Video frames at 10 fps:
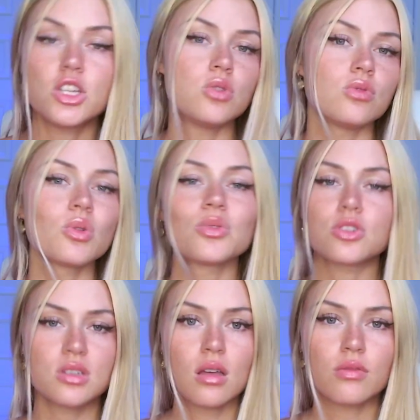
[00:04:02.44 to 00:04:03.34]
you told
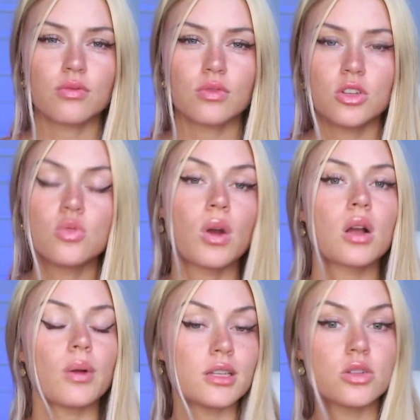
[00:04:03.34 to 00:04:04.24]
yourself you weren't
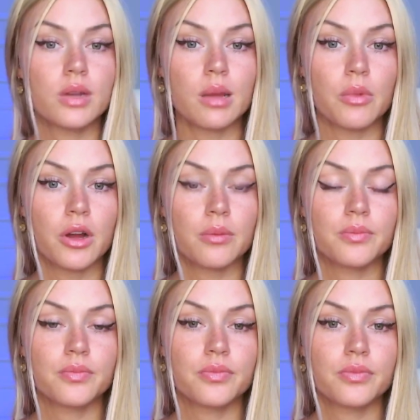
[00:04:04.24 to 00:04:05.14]
going to anymore.
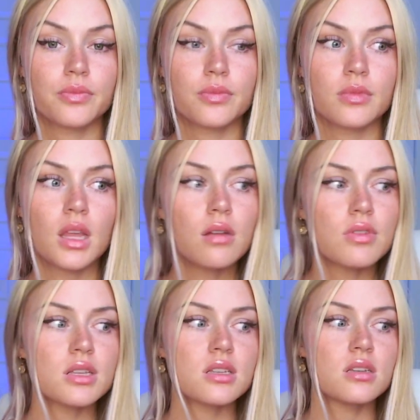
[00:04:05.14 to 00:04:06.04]
None of
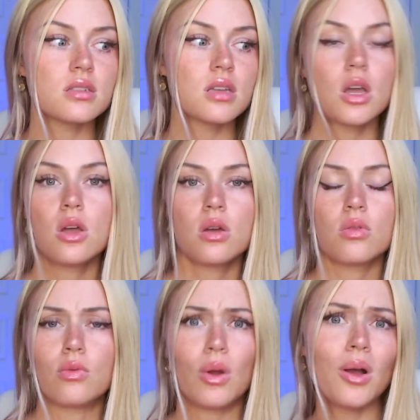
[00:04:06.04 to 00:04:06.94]
this is
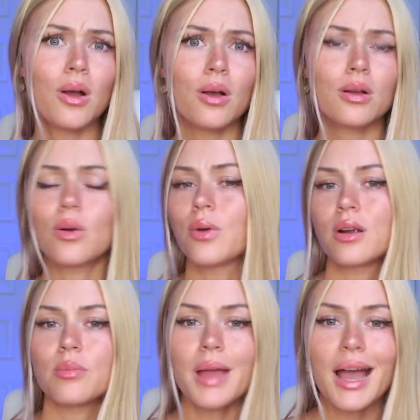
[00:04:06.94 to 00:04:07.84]
wrong
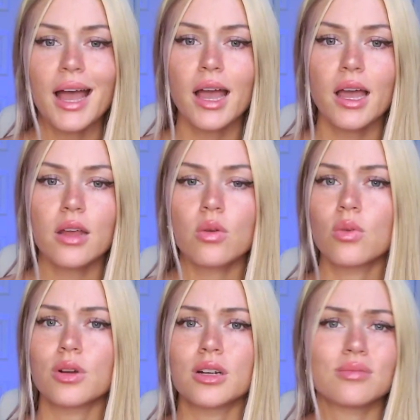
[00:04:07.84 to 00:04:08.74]
or bad
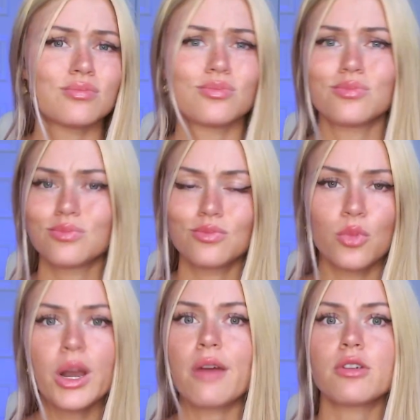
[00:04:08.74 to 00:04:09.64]
or
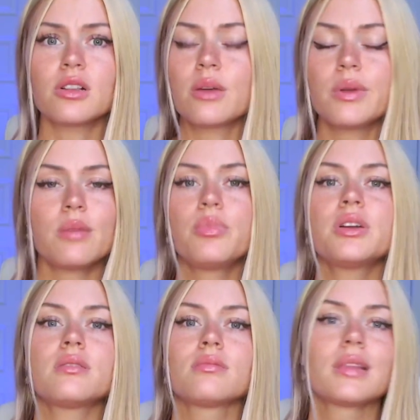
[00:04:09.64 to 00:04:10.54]
whatever. Like, we can
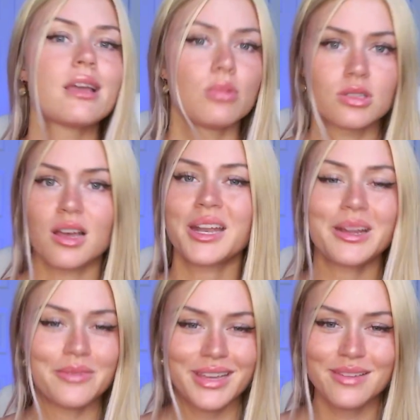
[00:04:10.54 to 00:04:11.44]
put labels on
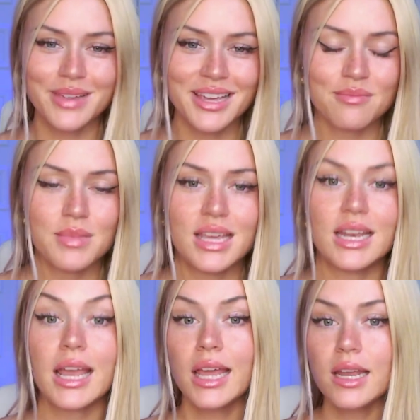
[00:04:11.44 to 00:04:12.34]
it. We can make it mean
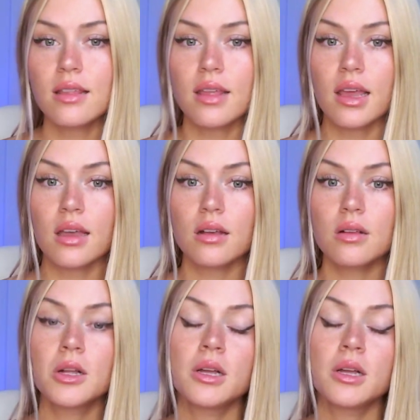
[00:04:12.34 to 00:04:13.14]
anything.